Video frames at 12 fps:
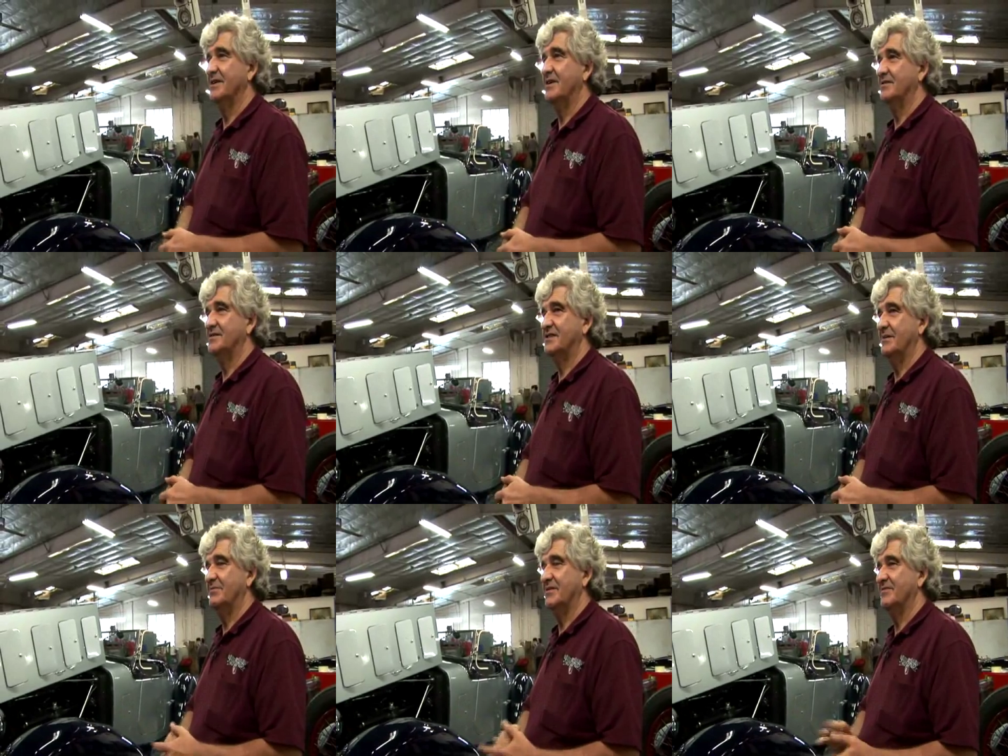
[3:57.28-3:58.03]
a
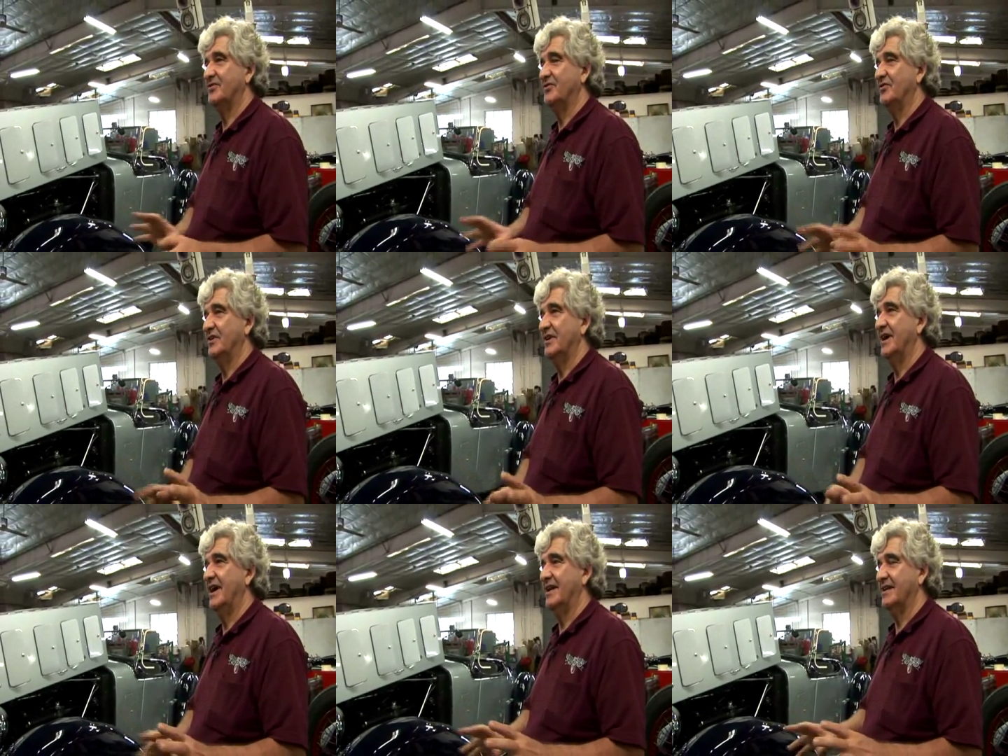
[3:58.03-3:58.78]
concept of sorting
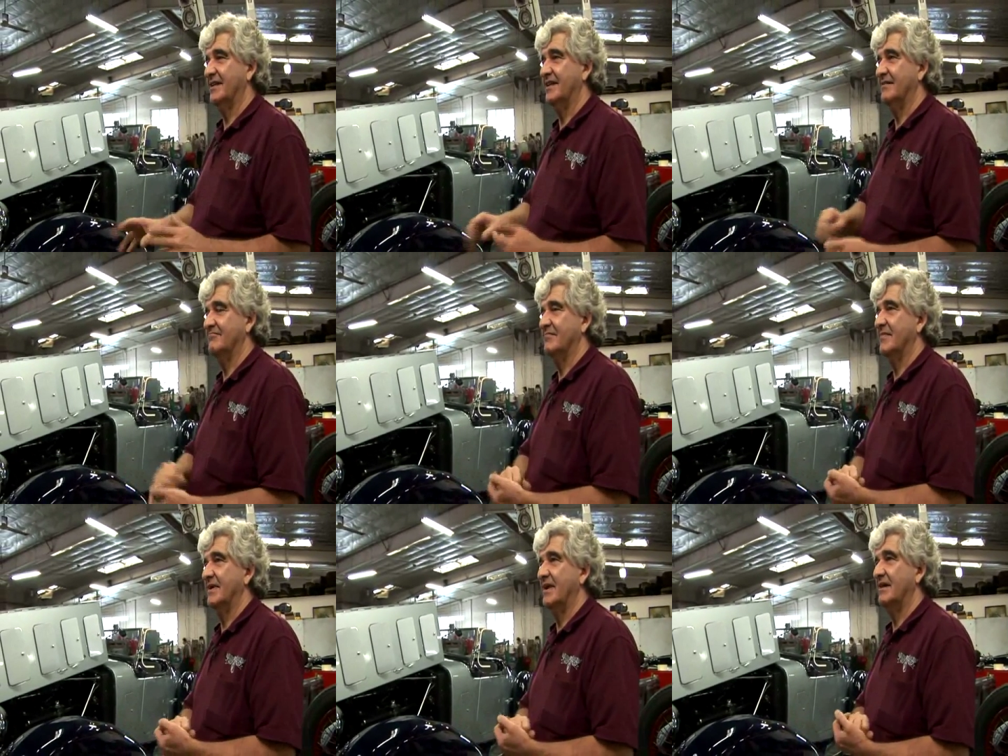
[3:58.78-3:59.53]
it out and then
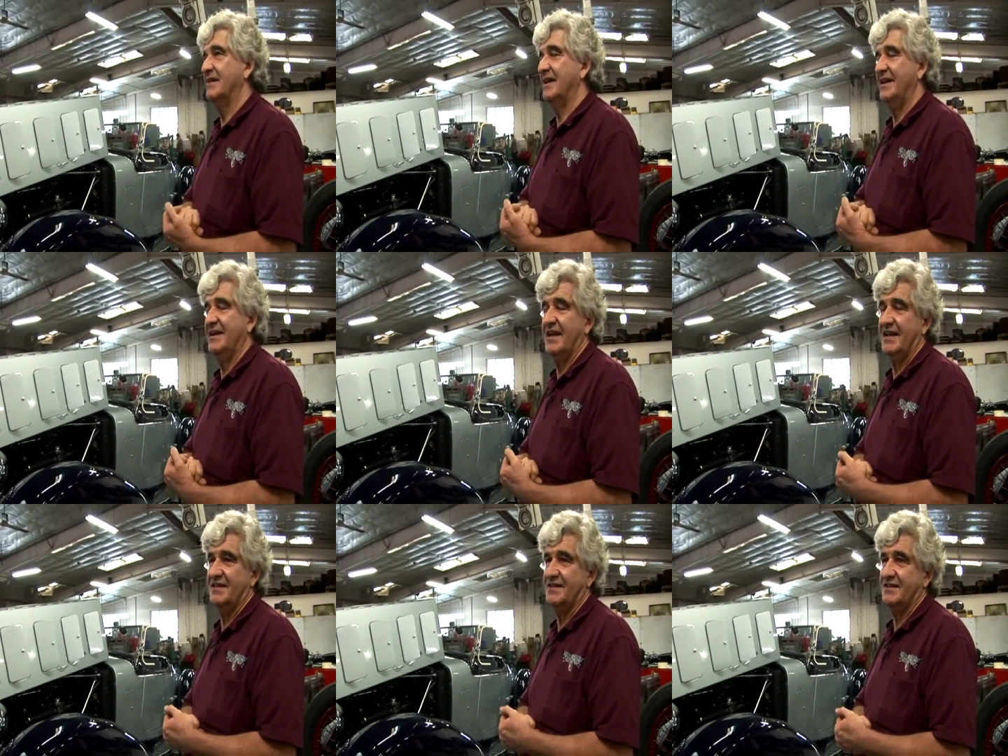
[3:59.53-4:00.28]
you know getting
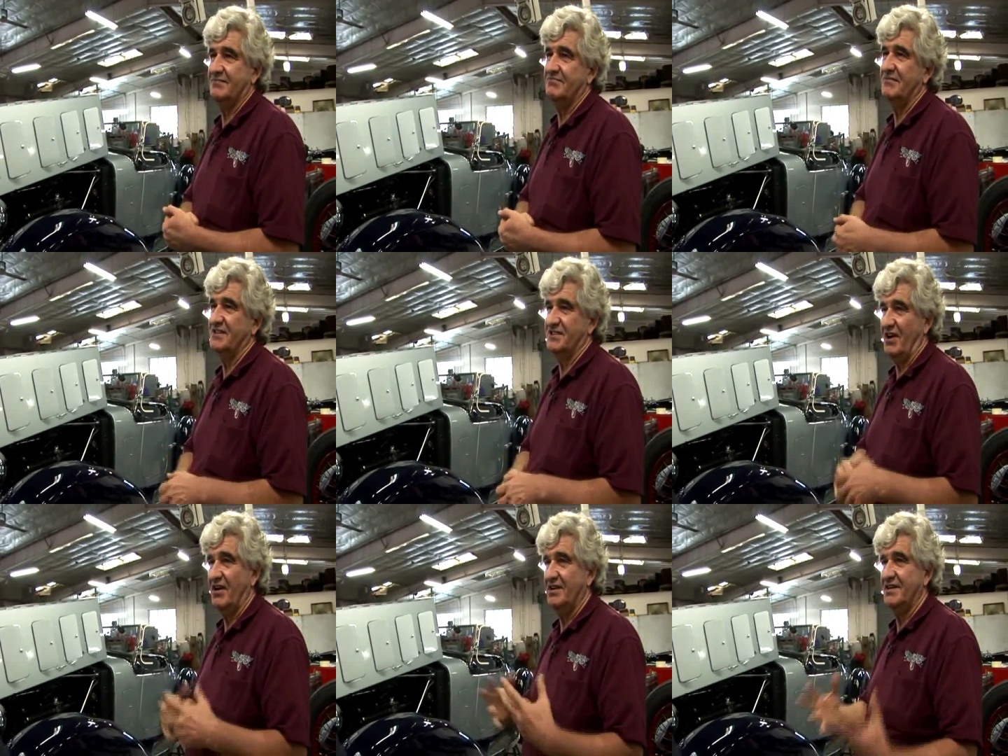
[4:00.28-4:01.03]
down to
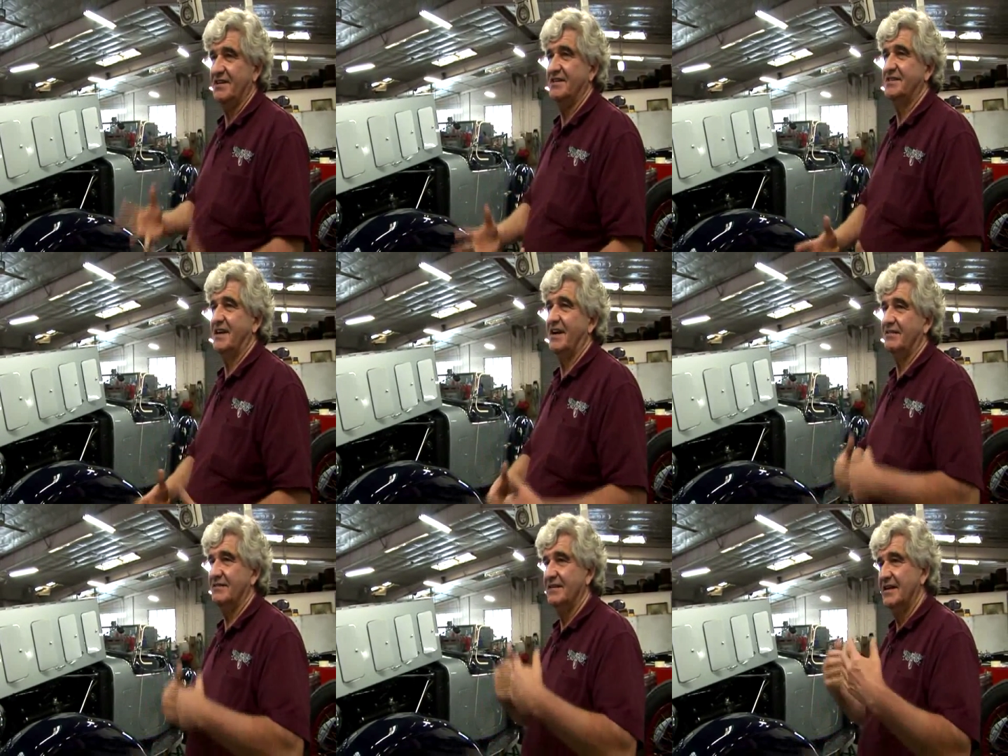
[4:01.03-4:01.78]
design
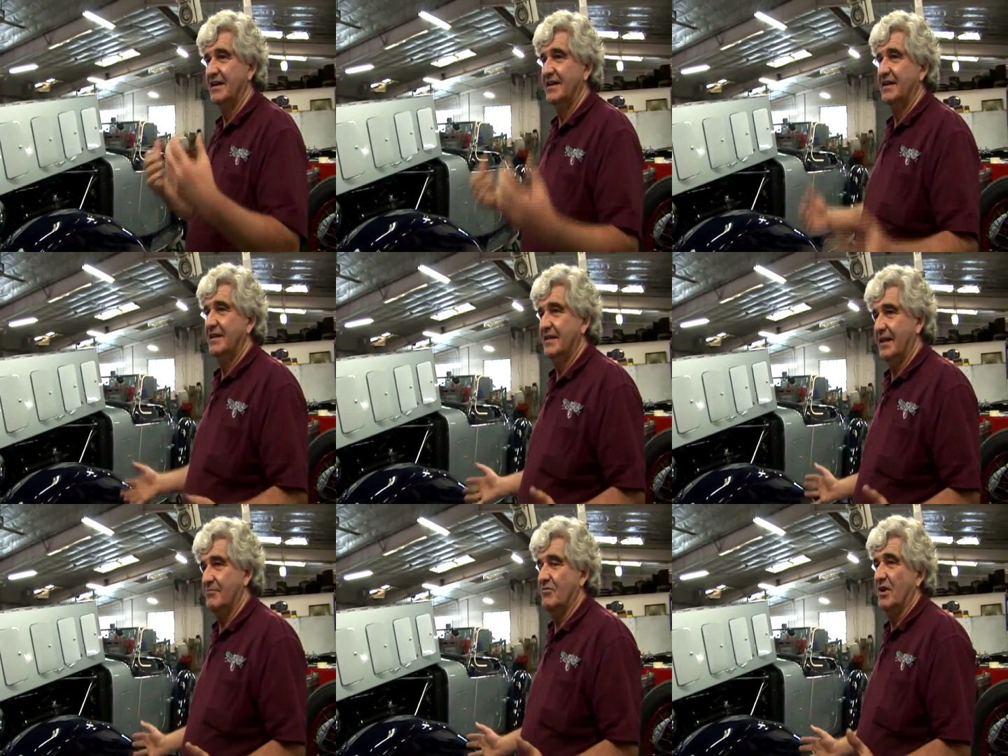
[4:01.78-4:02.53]
detail and, and